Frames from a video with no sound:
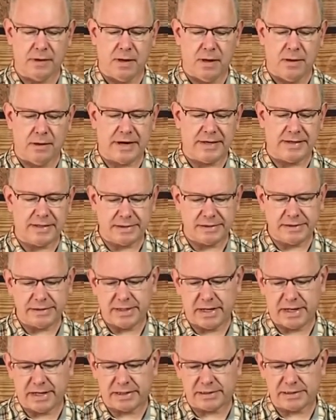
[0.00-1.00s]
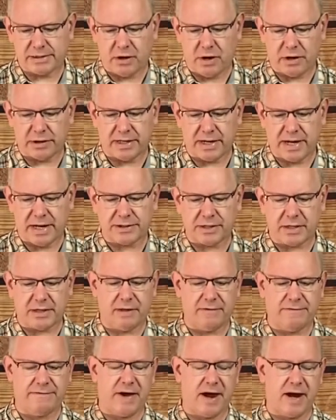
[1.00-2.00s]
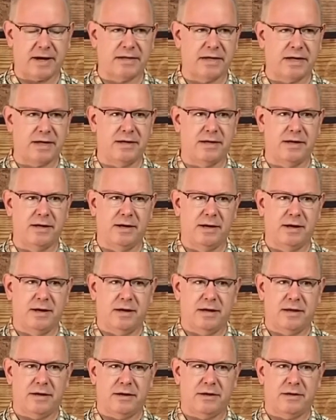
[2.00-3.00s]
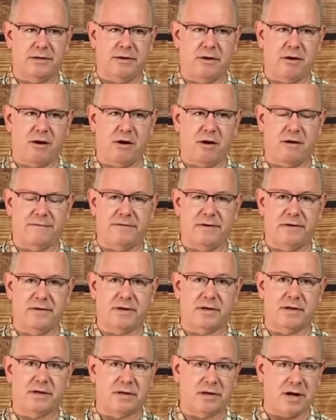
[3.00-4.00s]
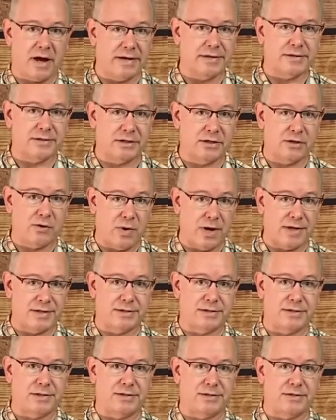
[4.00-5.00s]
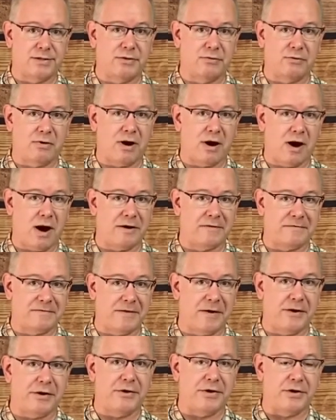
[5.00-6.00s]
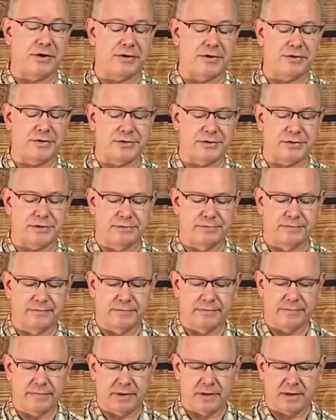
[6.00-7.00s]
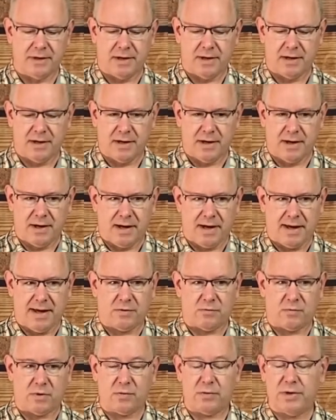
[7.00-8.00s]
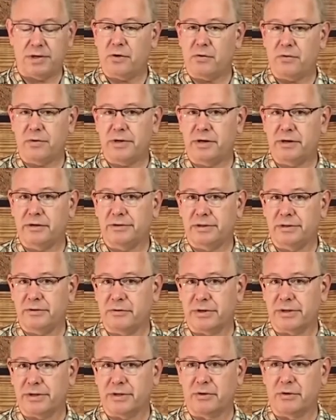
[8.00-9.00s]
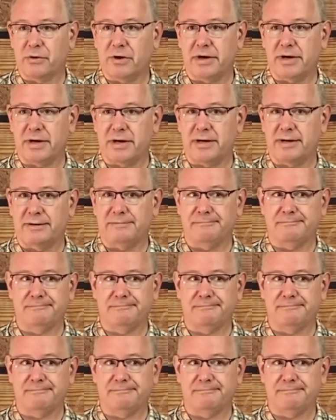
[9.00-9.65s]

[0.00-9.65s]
And it doesn't take us long to catch on to the fact that there are often consequences to our failures. And when we don't yield to authority,